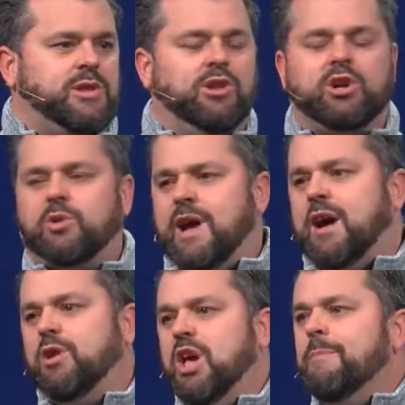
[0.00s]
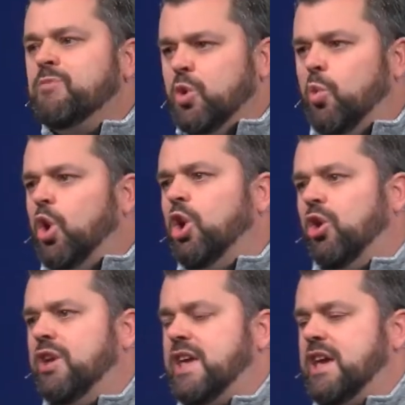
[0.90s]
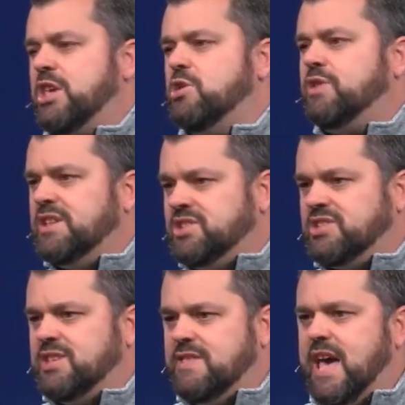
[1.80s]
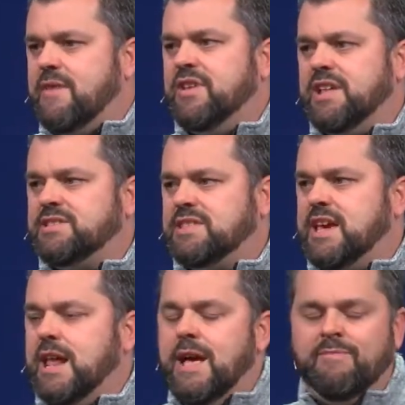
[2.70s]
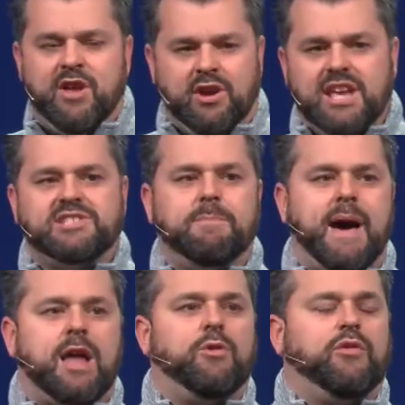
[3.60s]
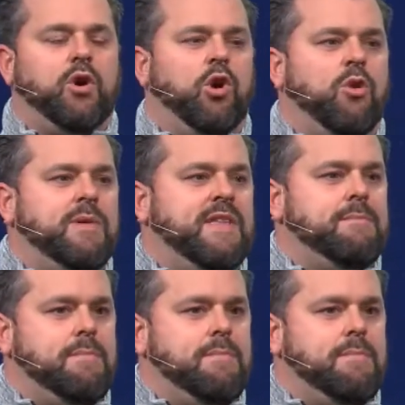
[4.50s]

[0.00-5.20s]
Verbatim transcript: we look around the world, uh, you can just see the evidence that there is a battle battle for home and that